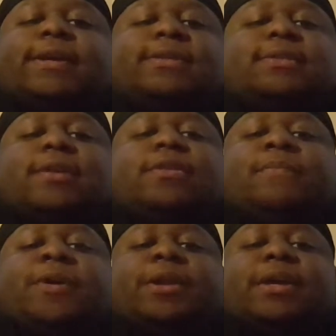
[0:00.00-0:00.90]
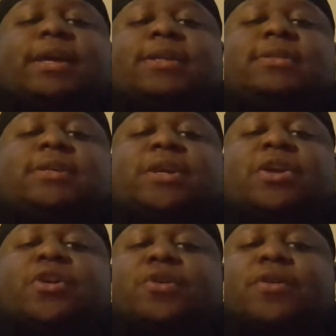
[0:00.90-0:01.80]
it's nothing but an
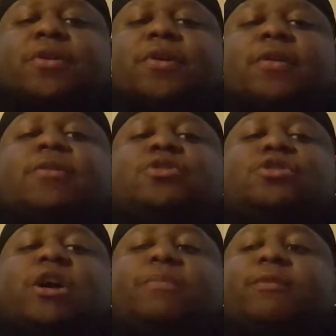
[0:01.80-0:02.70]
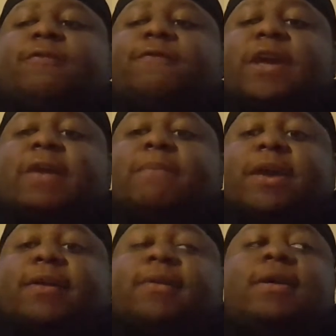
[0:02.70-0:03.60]
insecure, troubled
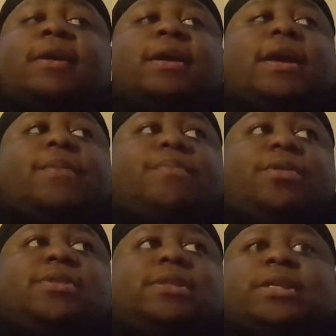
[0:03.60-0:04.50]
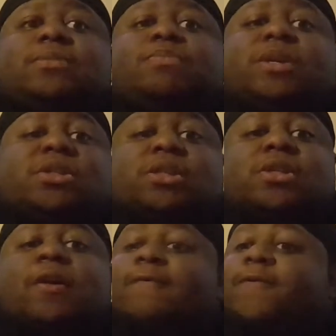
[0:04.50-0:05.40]
female. And most of these
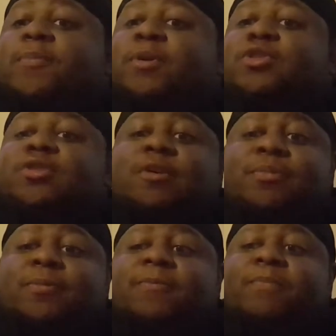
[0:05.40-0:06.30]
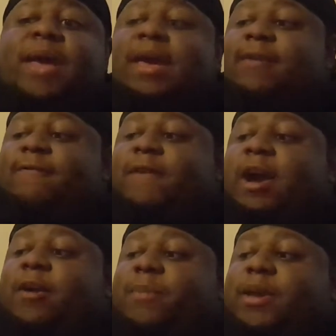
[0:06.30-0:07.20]
bitches come from a troubled, bad
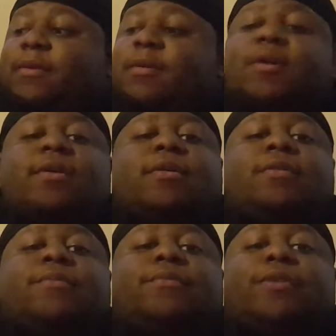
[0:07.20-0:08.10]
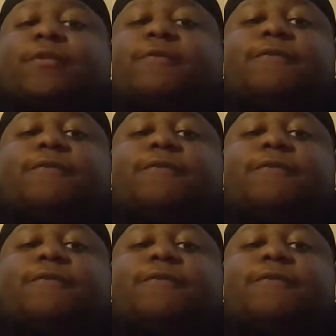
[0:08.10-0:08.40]
environment with a